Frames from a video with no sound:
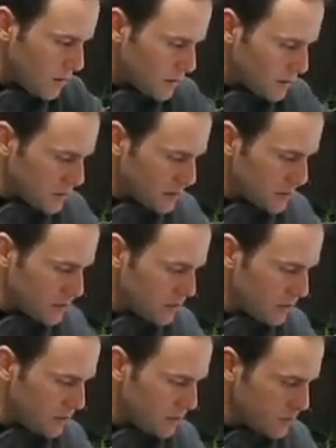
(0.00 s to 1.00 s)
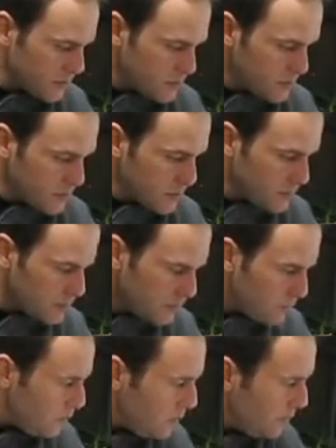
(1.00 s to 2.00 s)
So
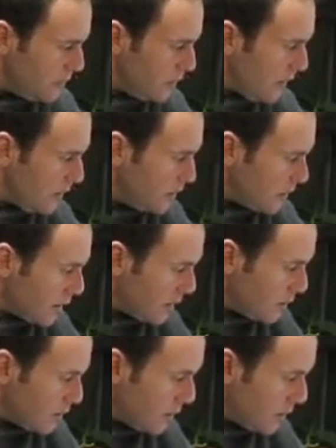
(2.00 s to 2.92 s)
we followed up